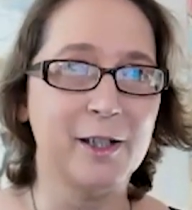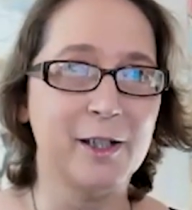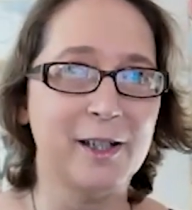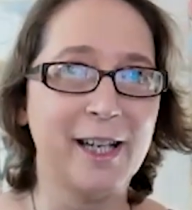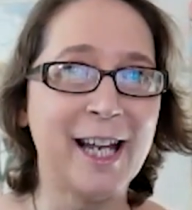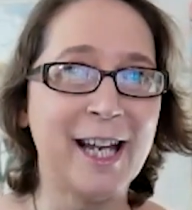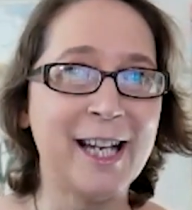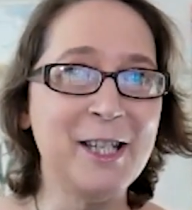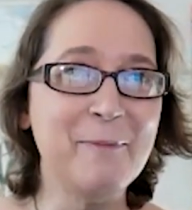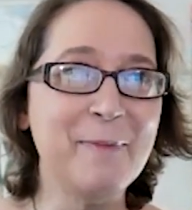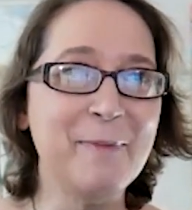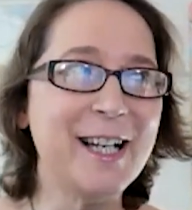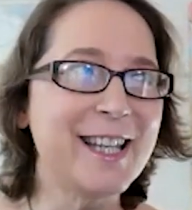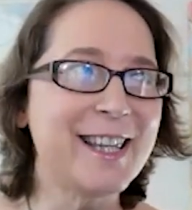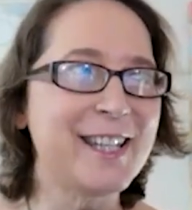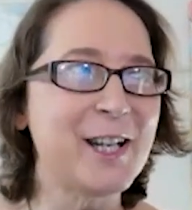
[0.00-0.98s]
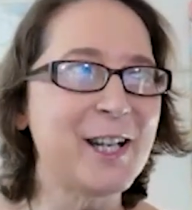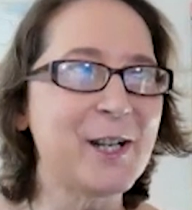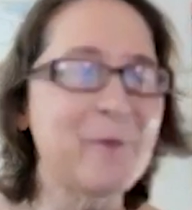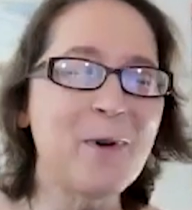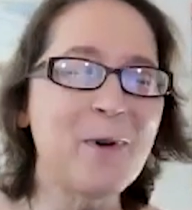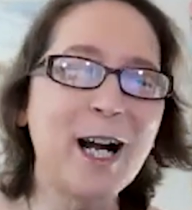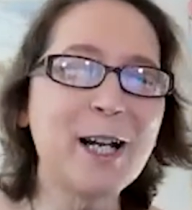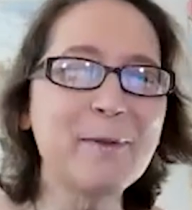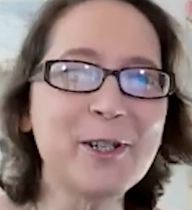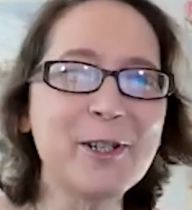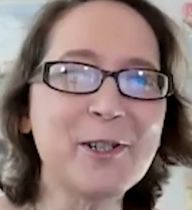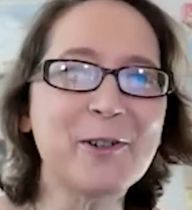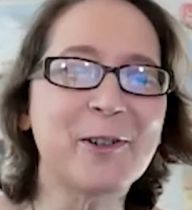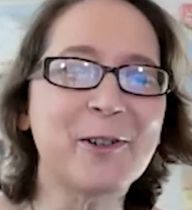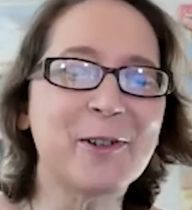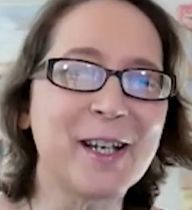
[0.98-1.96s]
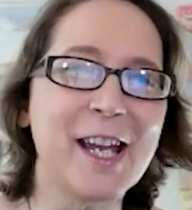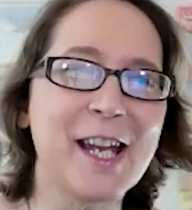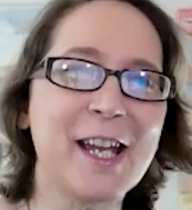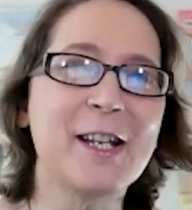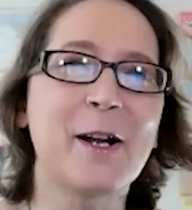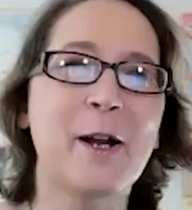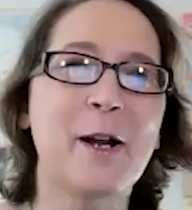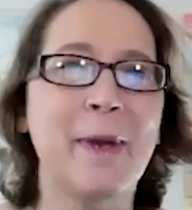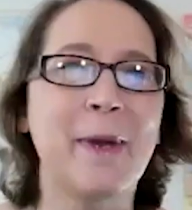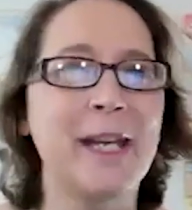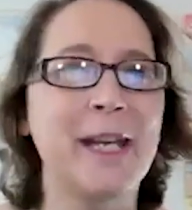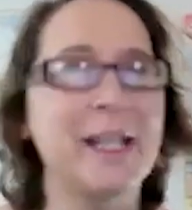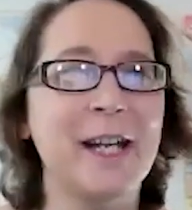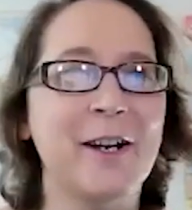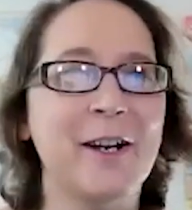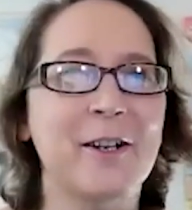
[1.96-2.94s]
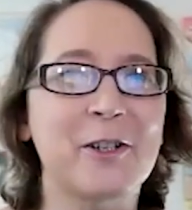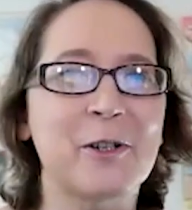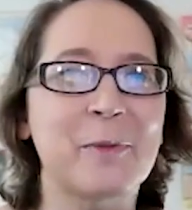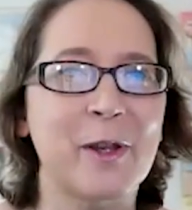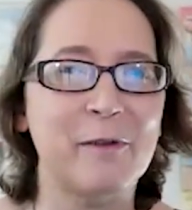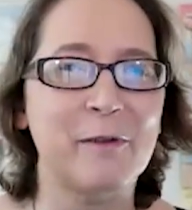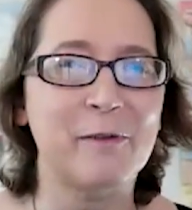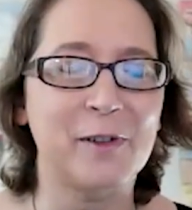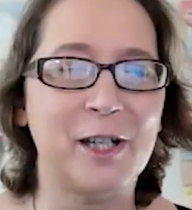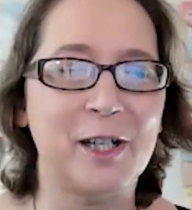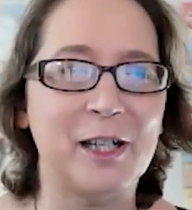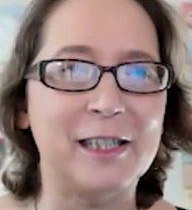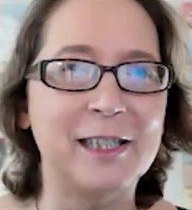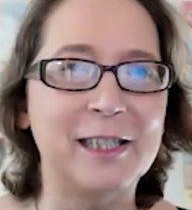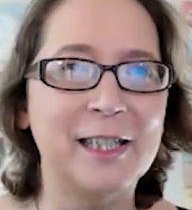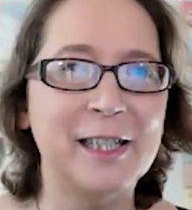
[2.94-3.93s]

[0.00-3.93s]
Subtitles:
And you might think, why would you create a main character with a flaw?